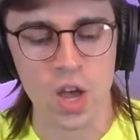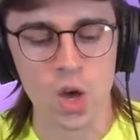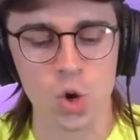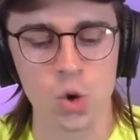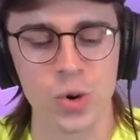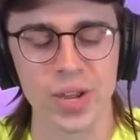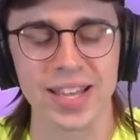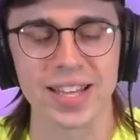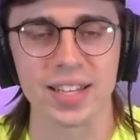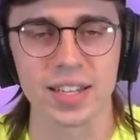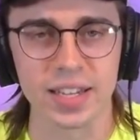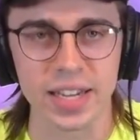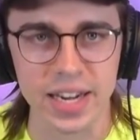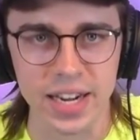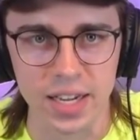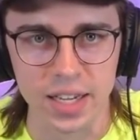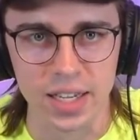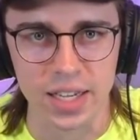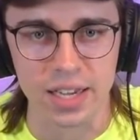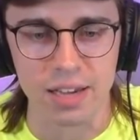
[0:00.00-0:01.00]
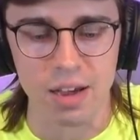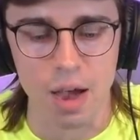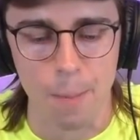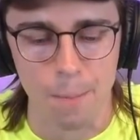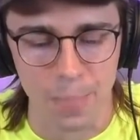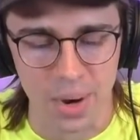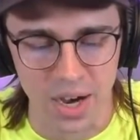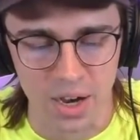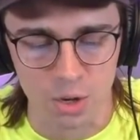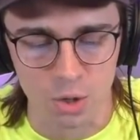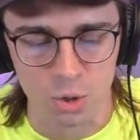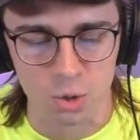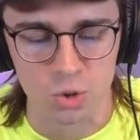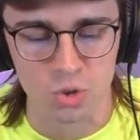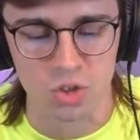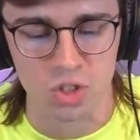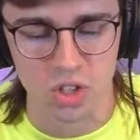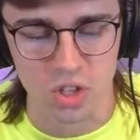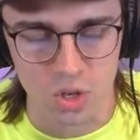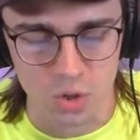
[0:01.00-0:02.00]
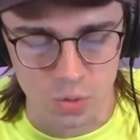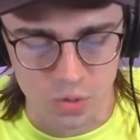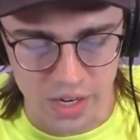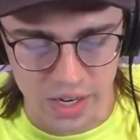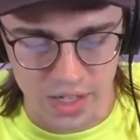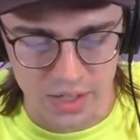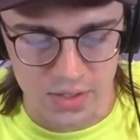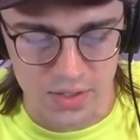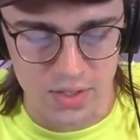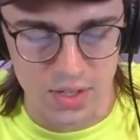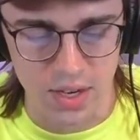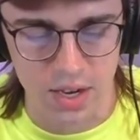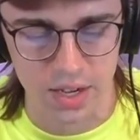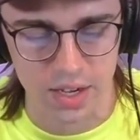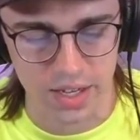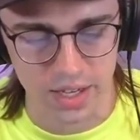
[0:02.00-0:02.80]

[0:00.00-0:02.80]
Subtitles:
who illegally oppose unions,